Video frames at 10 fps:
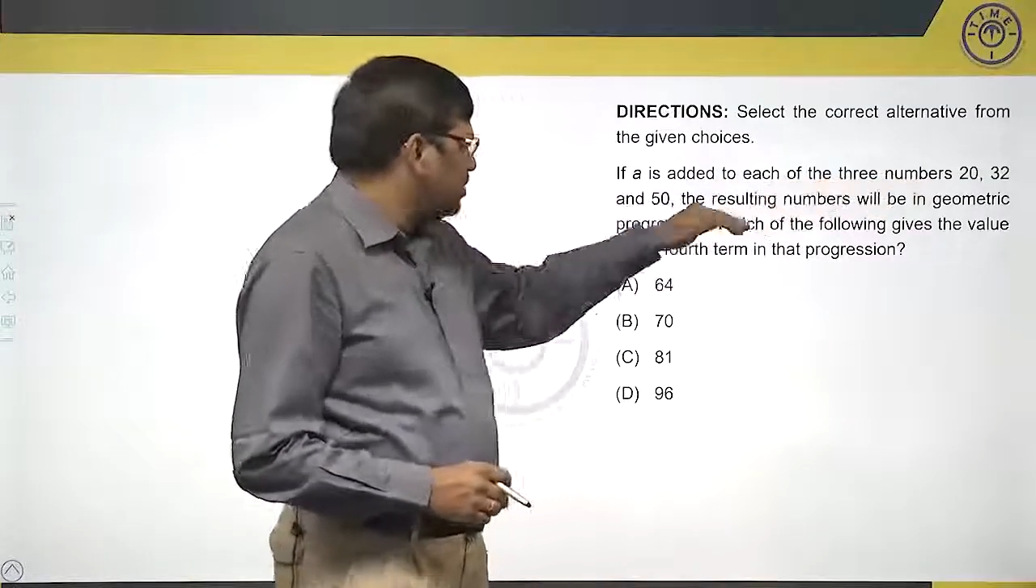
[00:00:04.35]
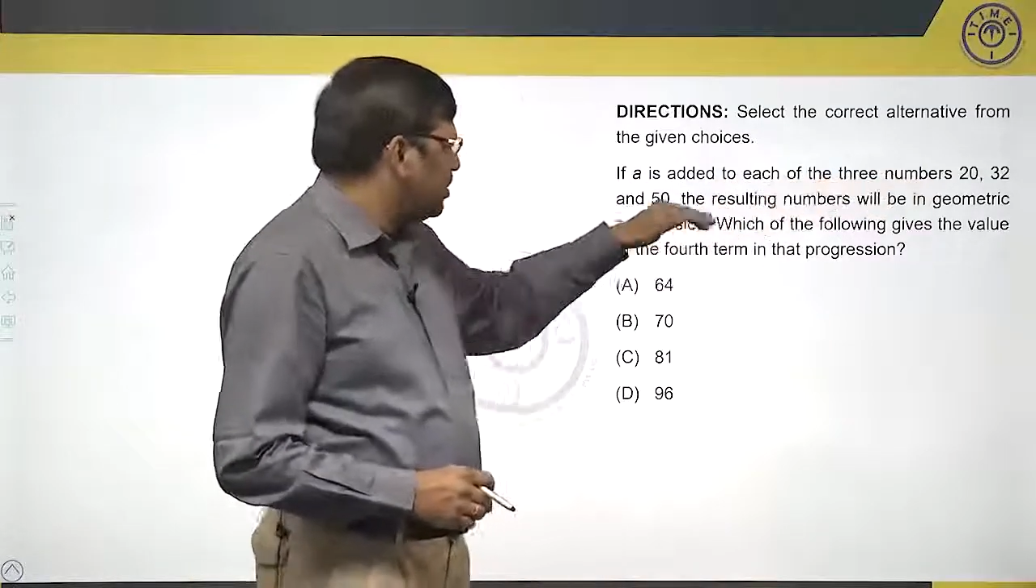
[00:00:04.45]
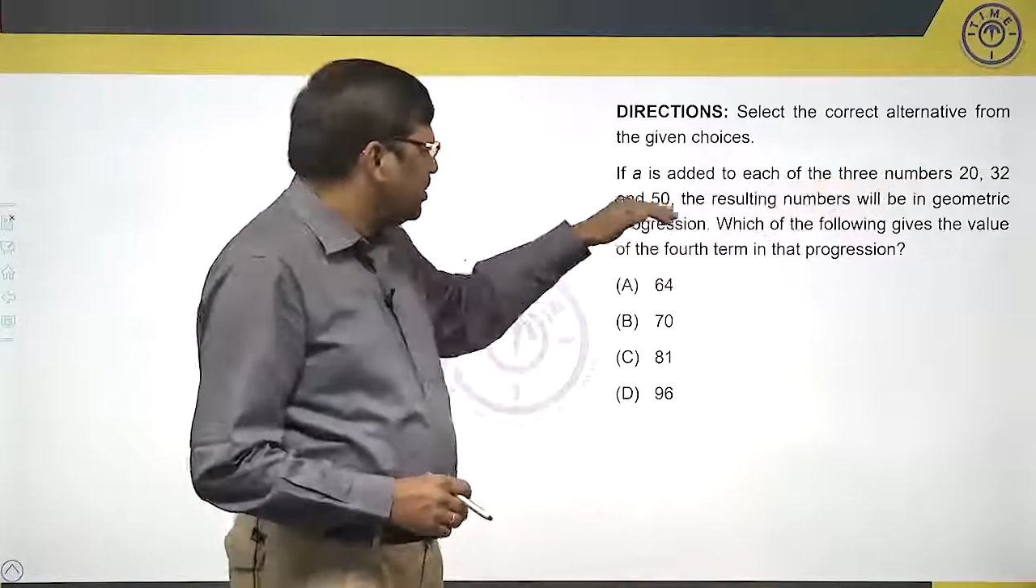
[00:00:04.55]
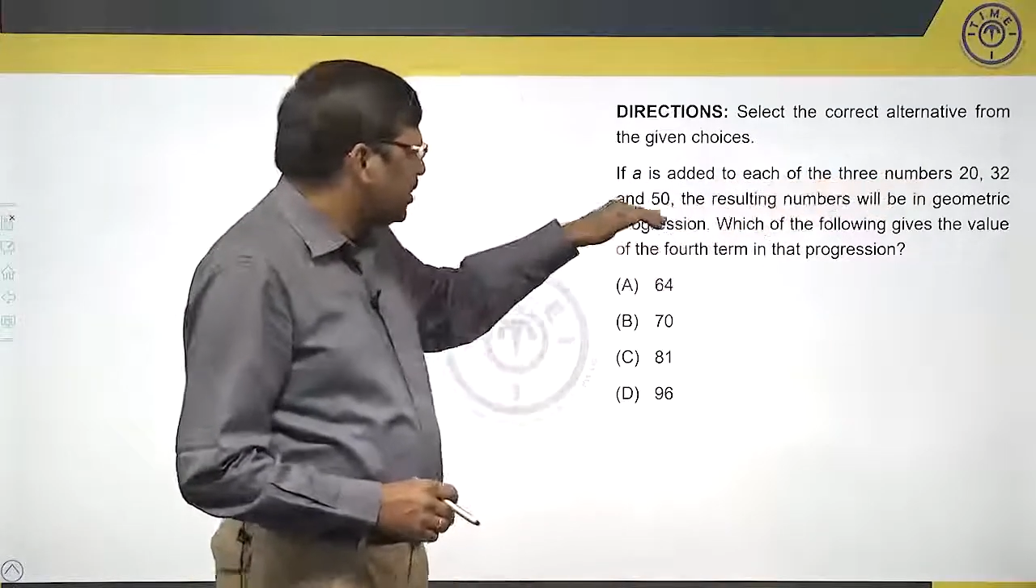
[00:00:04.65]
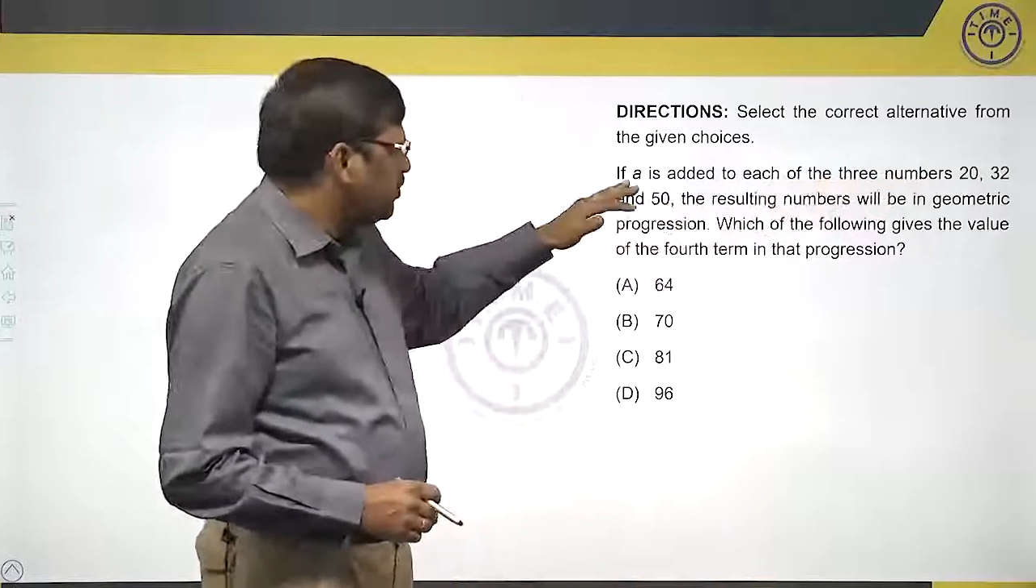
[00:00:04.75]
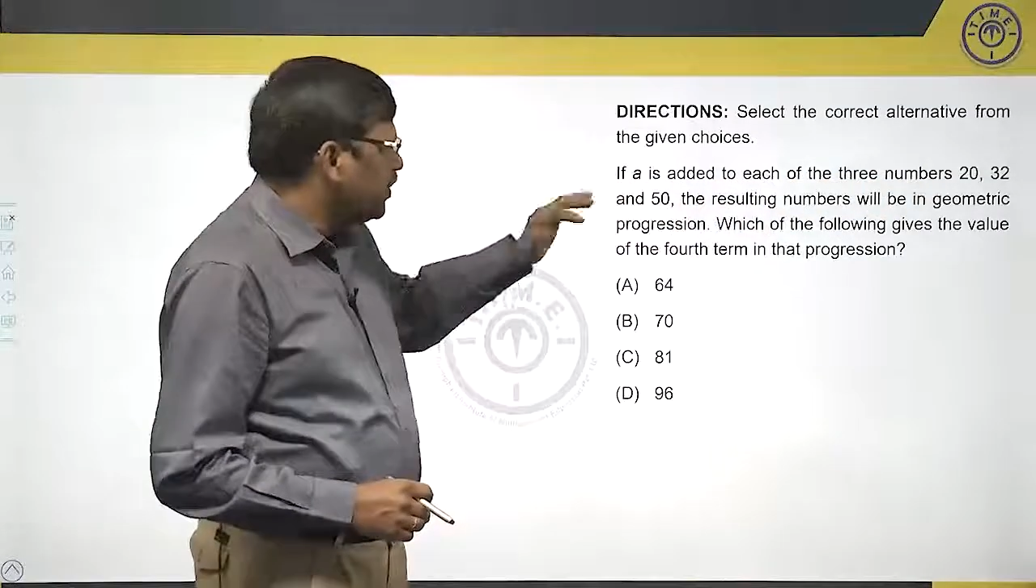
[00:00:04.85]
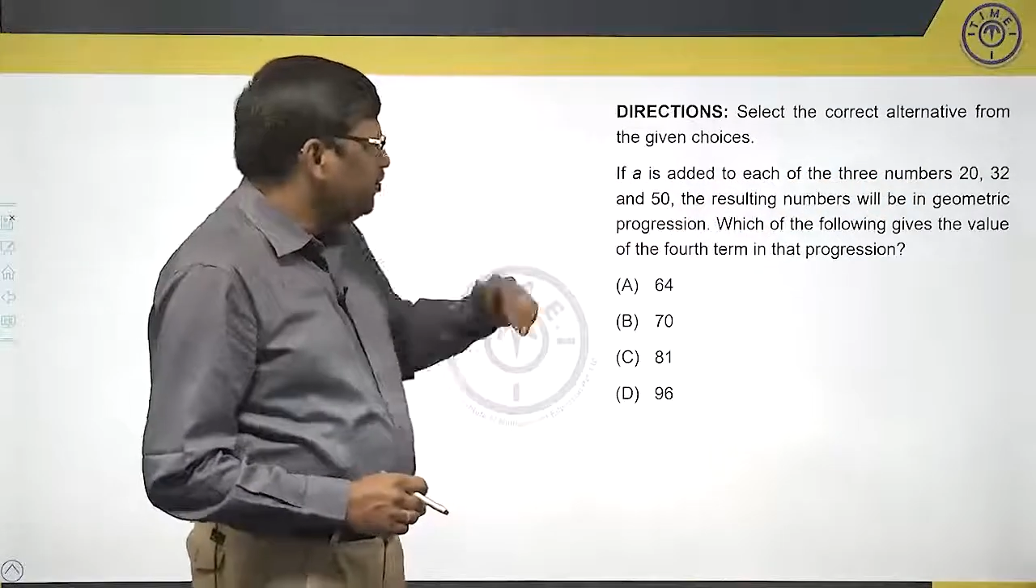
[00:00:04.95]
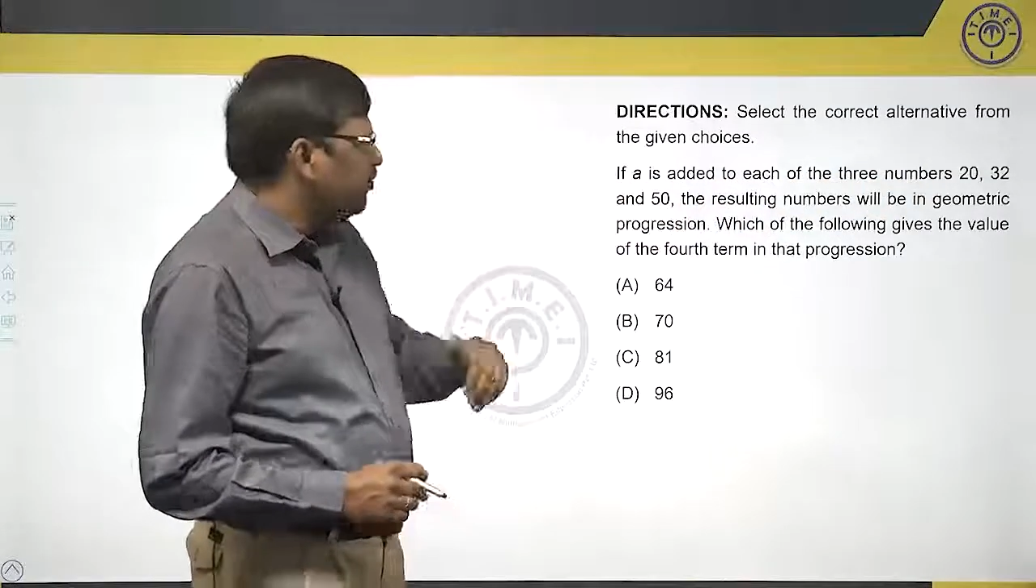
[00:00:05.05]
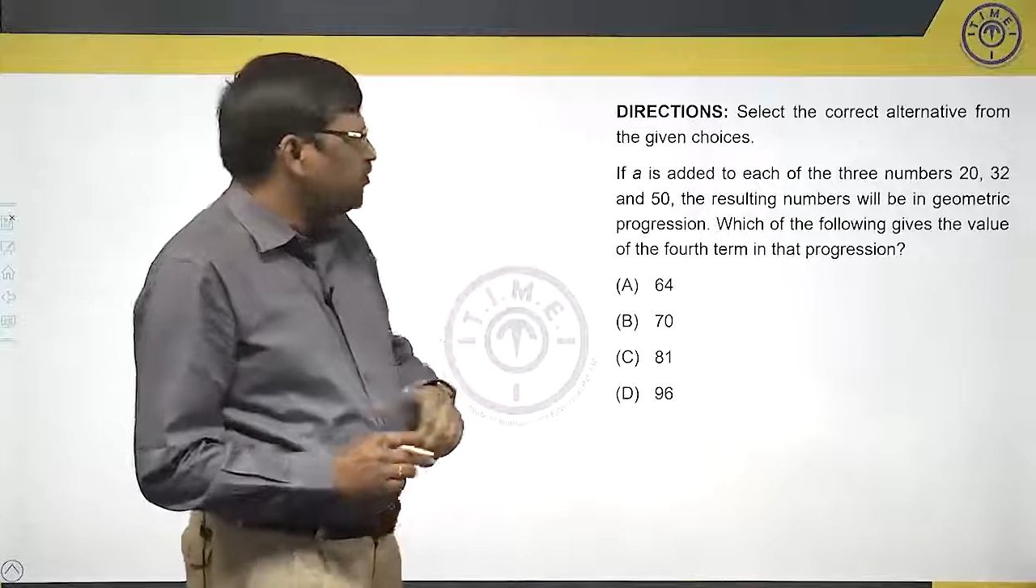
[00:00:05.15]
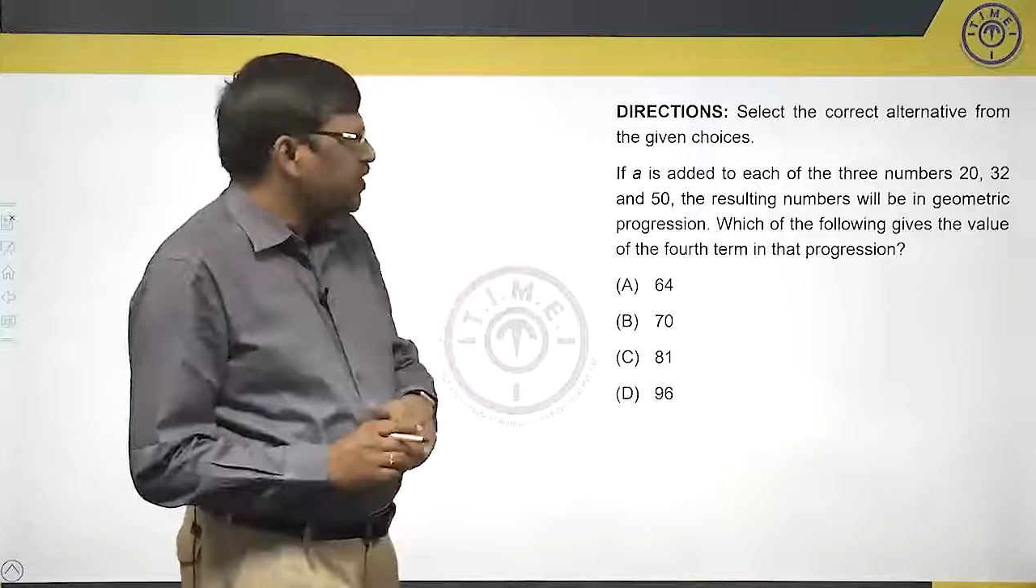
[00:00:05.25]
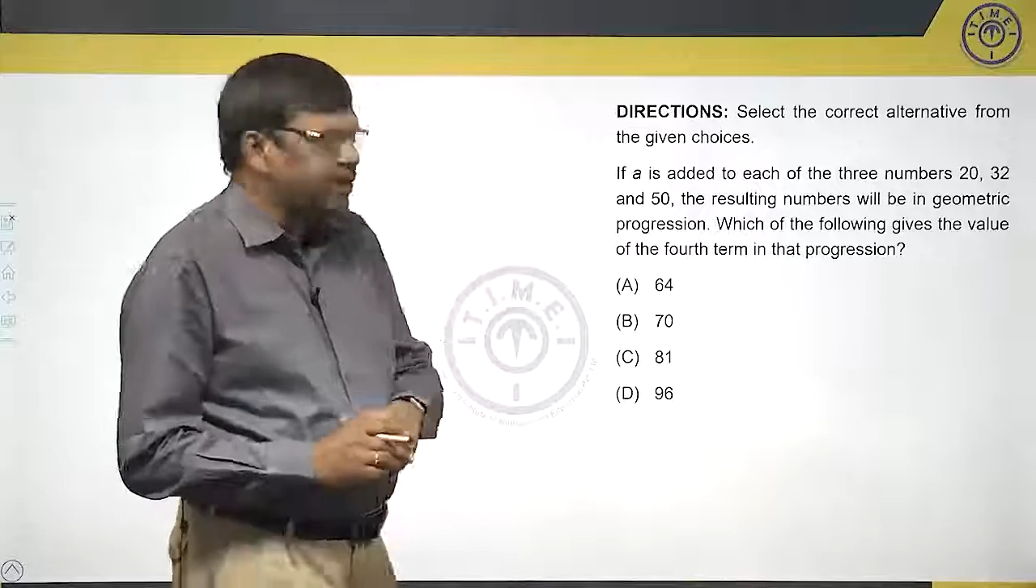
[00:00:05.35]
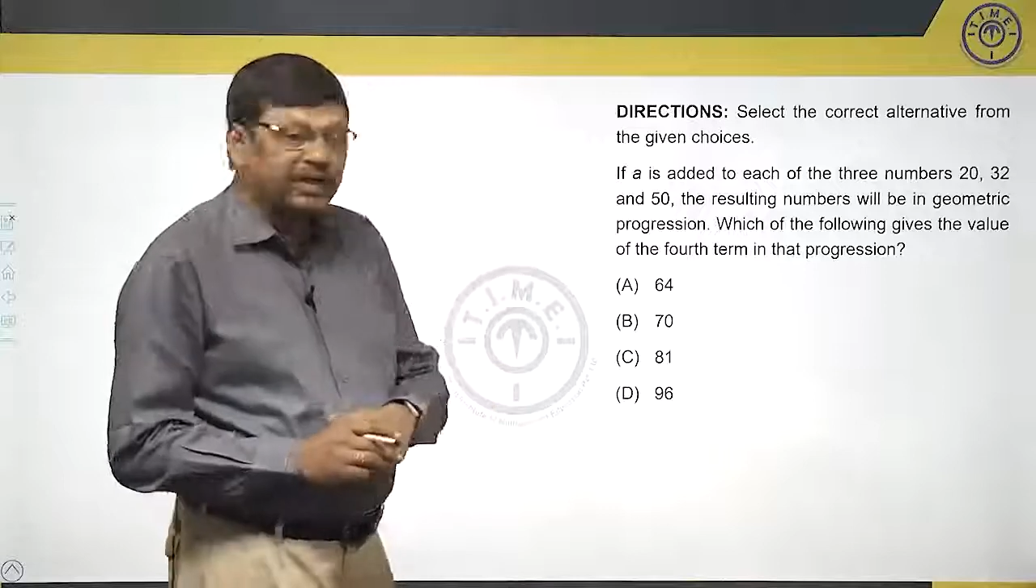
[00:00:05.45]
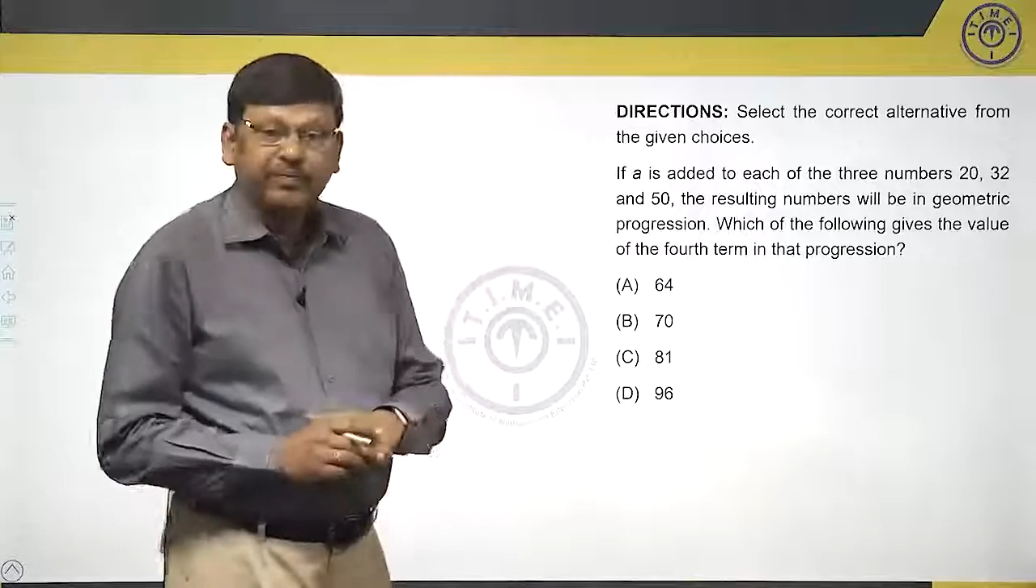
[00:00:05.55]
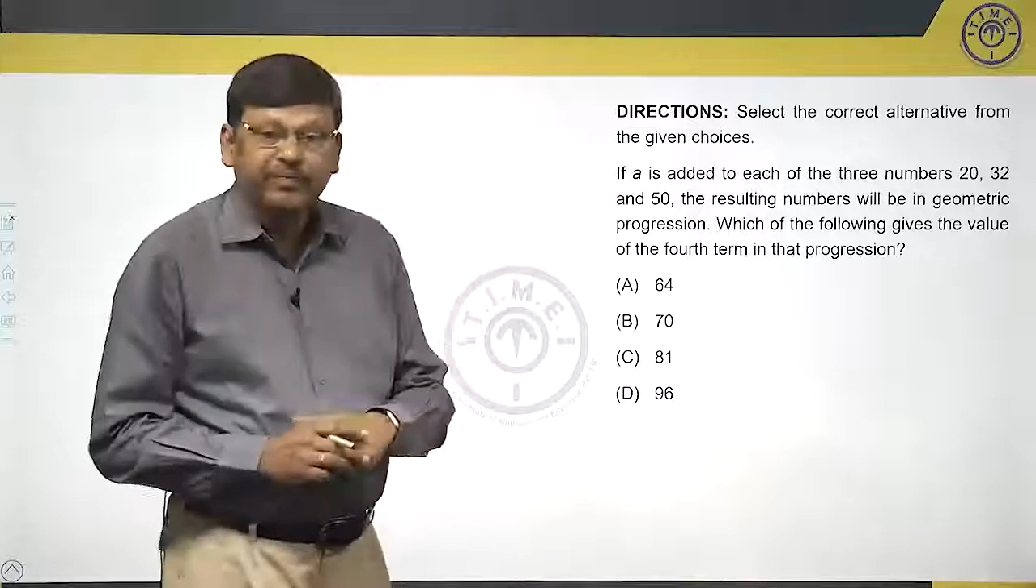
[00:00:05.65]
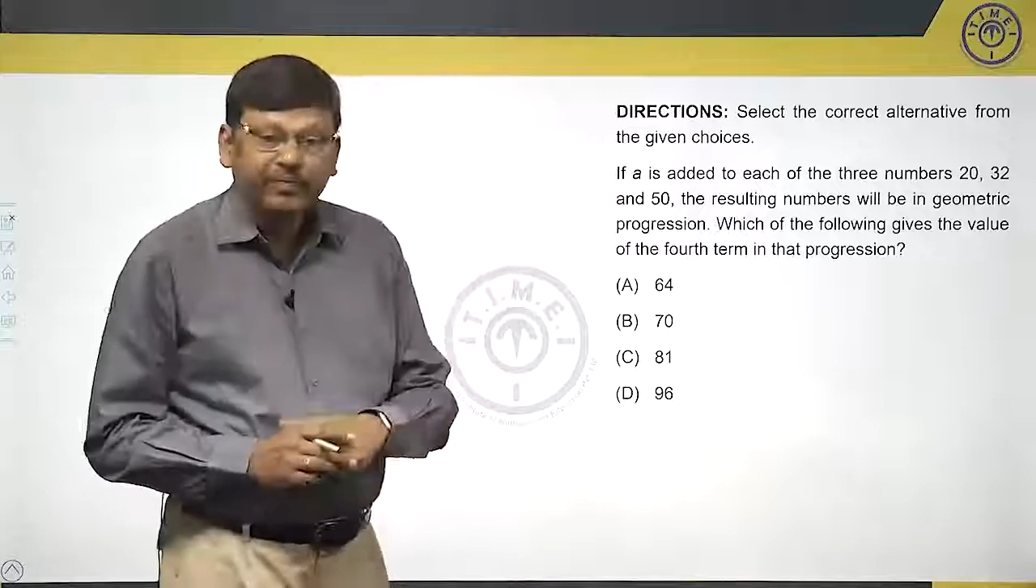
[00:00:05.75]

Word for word: 32 and 50,